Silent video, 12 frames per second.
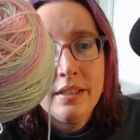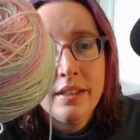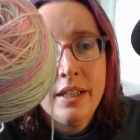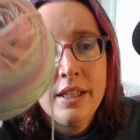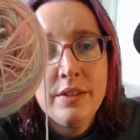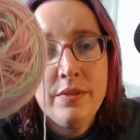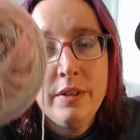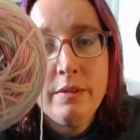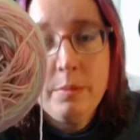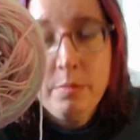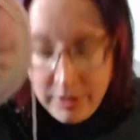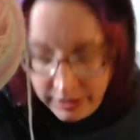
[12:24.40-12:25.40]
it is very
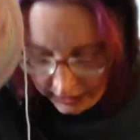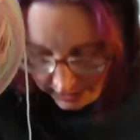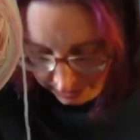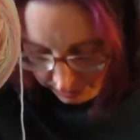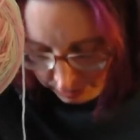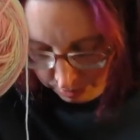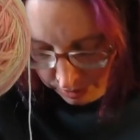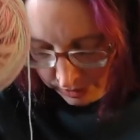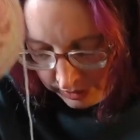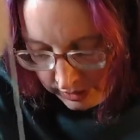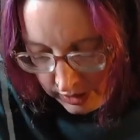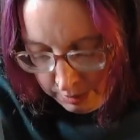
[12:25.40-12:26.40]
pretty how it is
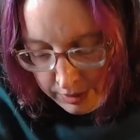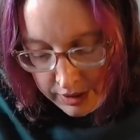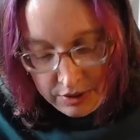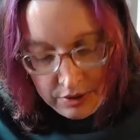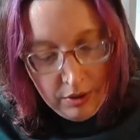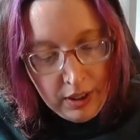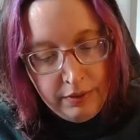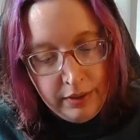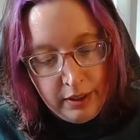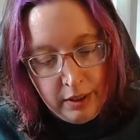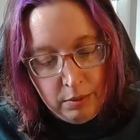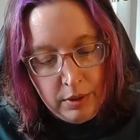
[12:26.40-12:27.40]
working up. I do love
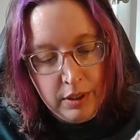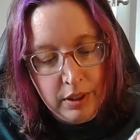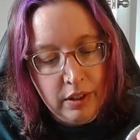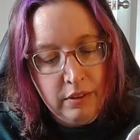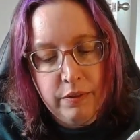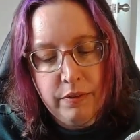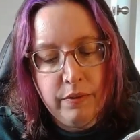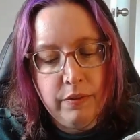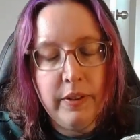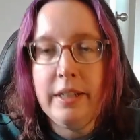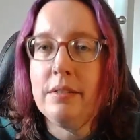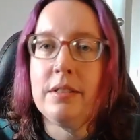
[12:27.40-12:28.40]
knitting with it. It
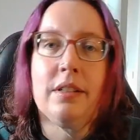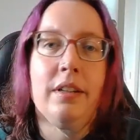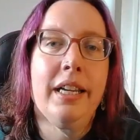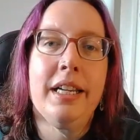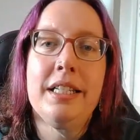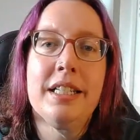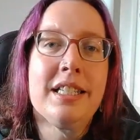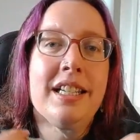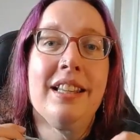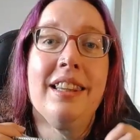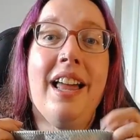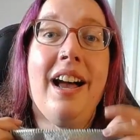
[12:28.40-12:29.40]
feels like it just
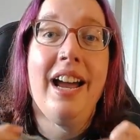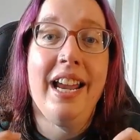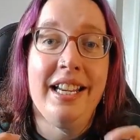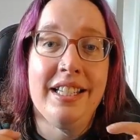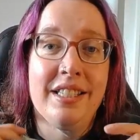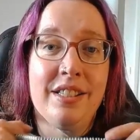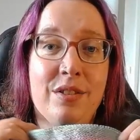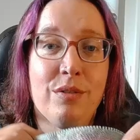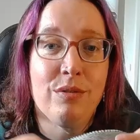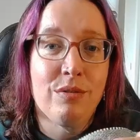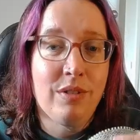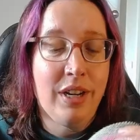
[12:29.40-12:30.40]
glides
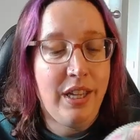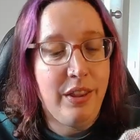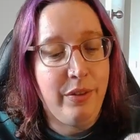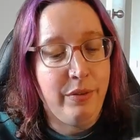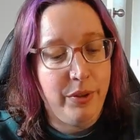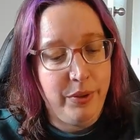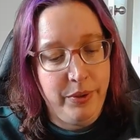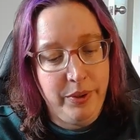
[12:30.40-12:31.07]
right through.